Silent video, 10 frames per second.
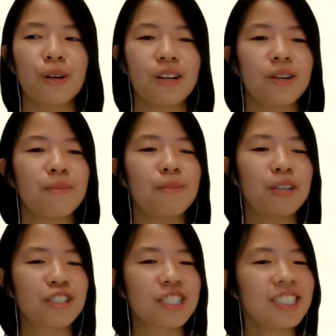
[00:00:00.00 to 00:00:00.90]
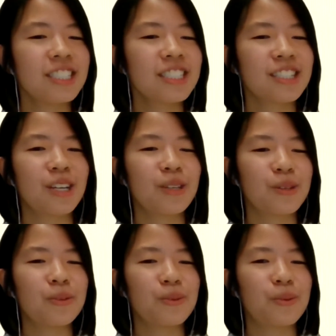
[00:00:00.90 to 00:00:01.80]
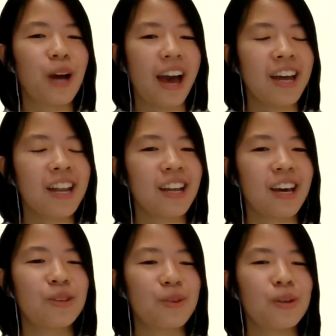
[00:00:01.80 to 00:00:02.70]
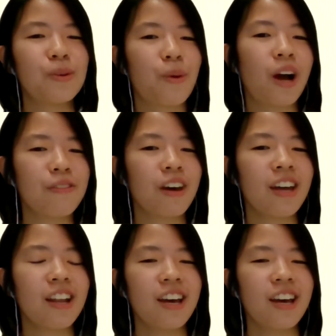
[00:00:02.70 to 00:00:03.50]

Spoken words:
a mission that you had and you and your wife had,